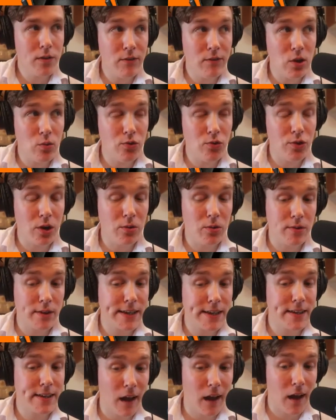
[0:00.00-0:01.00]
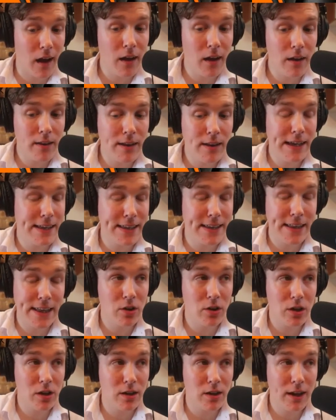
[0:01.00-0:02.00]
if you don't start, it's
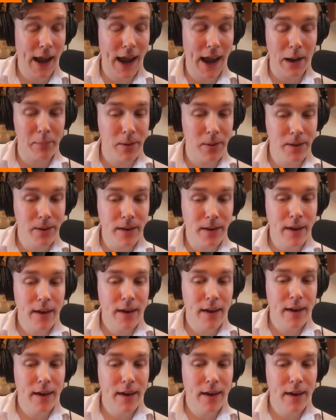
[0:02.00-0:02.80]
never going to happen.